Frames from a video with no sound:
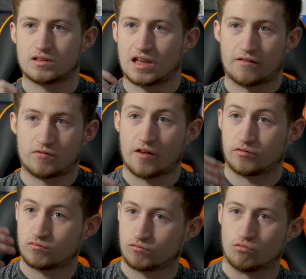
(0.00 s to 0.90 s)
I've
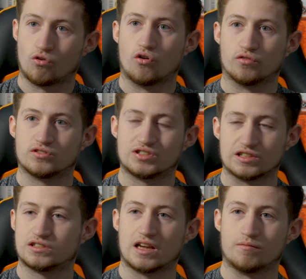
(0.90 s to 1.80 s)
grown
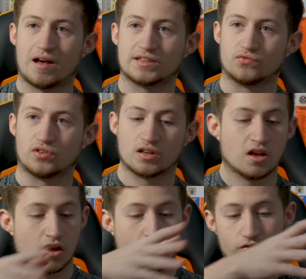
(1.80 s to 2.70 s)
since then massively.
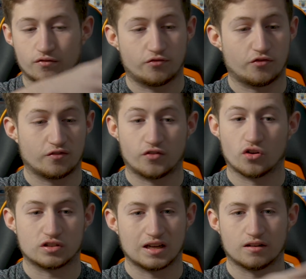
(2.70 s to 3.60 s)

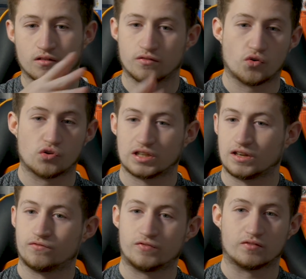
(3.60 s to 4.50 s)
13,
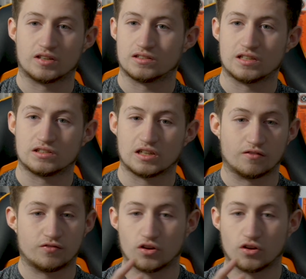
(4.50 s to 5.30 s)
14, 15, 16, the